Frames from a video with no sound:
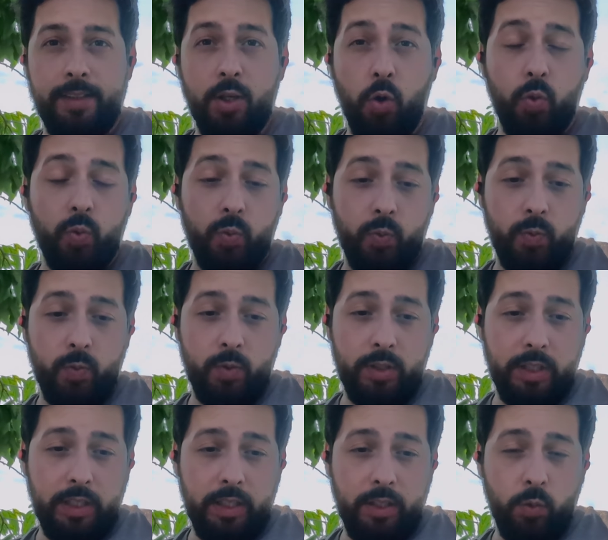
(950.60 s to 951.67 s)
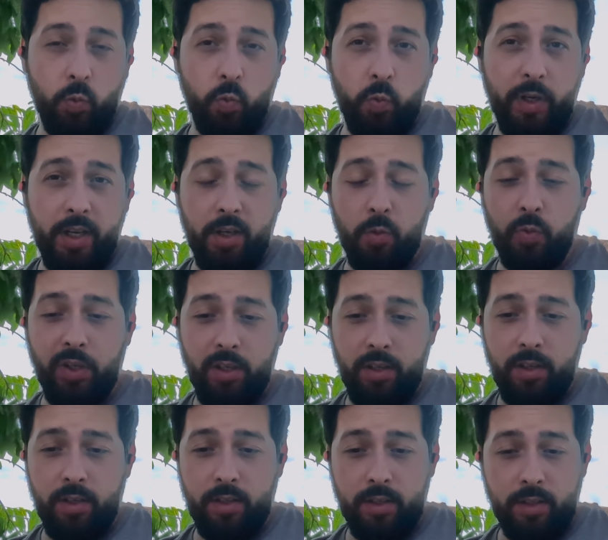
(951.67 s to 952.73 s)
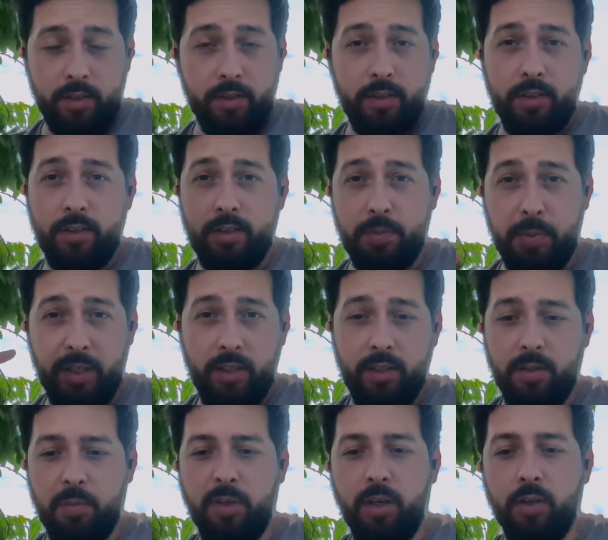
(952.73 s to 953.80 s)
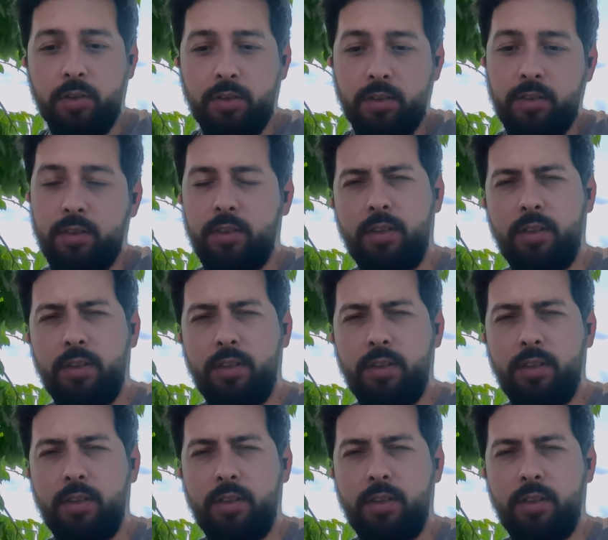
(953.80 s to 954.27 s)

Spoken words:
So when we are speaking about